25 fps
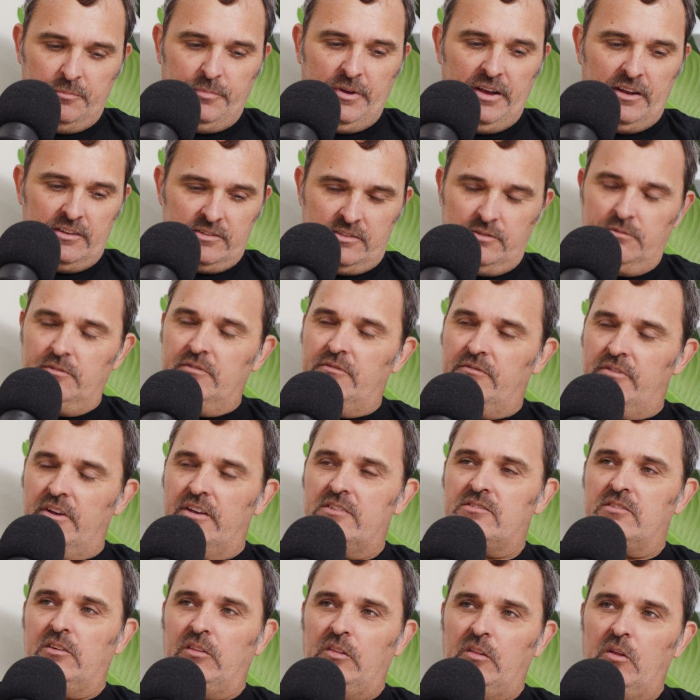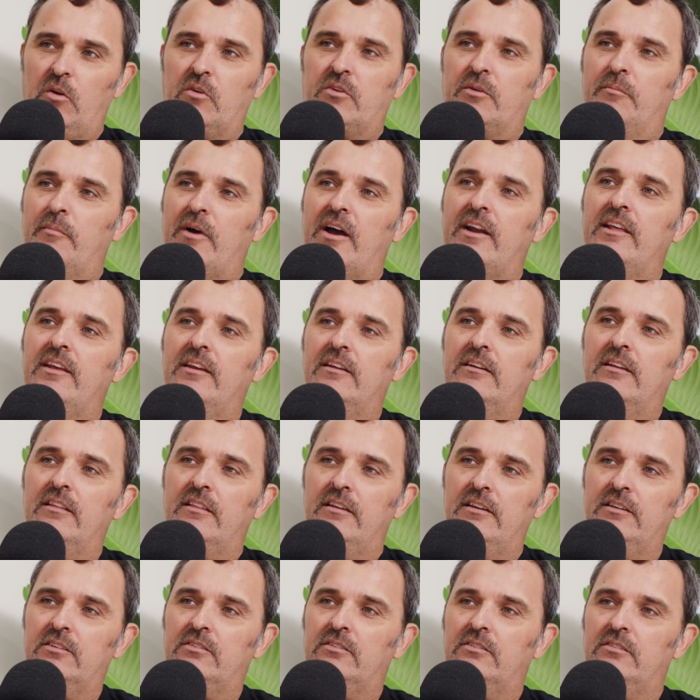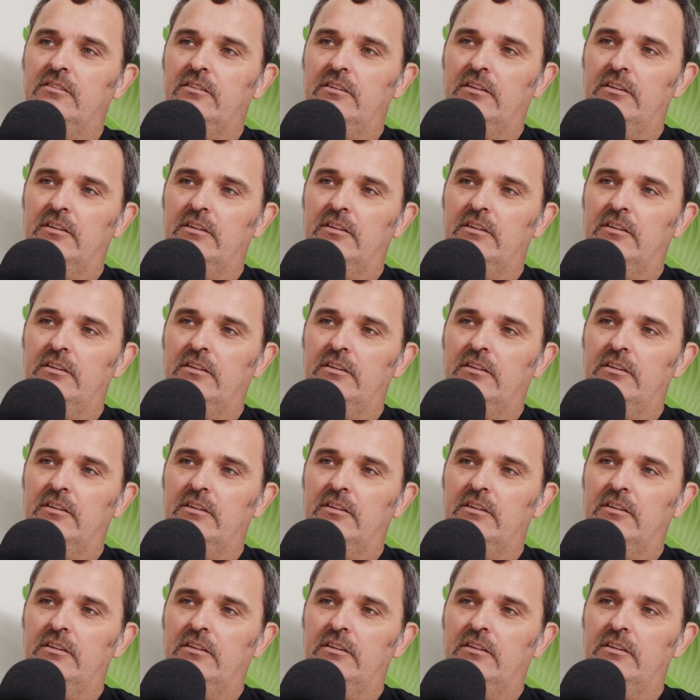about to invest a lot of money into this.